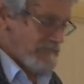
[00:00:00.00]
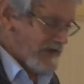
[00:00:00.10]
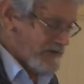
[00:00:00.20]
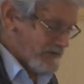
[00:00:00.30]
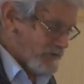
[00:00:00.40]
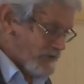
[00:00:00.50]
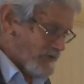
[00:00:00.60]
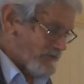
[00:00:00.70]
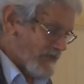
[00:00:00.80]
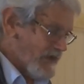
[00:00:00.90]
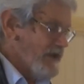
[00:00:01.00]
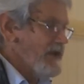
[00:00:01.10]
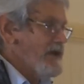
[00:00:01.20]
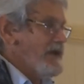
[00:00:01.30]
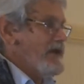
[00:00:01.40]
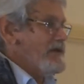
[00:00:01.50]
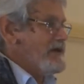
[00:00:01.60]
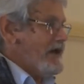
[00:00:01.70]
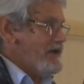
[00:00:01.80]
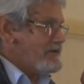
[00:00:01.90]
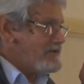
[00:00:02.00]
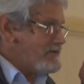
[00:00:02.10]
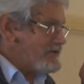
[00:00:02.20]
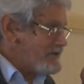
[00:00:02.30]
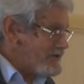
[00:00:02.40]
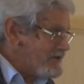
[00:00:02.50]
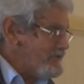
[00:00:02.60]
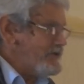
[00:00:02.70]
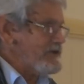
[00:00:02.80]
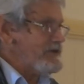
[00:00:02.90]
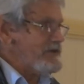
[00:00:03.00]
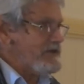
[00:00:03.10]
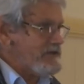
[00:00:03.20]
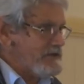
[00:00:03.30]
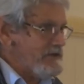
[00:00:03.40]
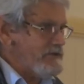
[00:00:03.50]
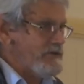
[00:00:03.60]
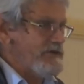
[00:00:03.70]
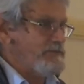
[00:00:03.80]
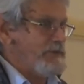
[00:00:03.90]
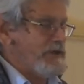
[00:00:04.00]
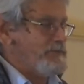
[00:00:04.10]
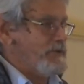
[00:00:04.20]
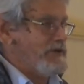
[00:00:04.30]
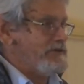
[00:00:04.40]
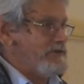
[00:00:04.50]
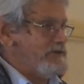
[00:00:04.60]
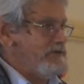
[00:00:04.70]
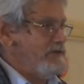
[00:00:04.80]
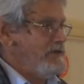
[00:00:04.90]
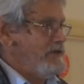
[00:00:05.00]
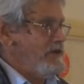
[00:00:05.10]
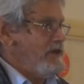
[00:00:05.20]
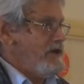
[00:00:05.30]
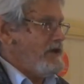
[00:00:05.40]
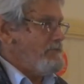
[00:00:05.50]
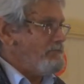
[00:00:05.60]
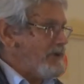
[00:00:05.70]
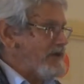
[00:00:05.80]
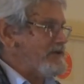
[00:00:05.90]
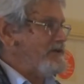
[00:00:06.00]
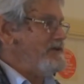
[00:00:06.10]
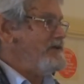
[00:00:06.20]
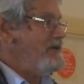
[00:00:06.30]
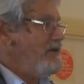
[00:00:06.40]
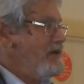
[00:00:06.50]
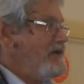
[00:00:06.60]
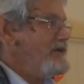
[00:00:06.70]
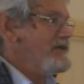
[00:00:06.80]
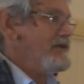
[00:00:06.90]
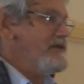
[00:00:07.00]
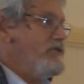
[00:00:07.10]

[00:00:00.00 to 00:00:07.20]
nothing more. Has significantly decreased blood pressure, better than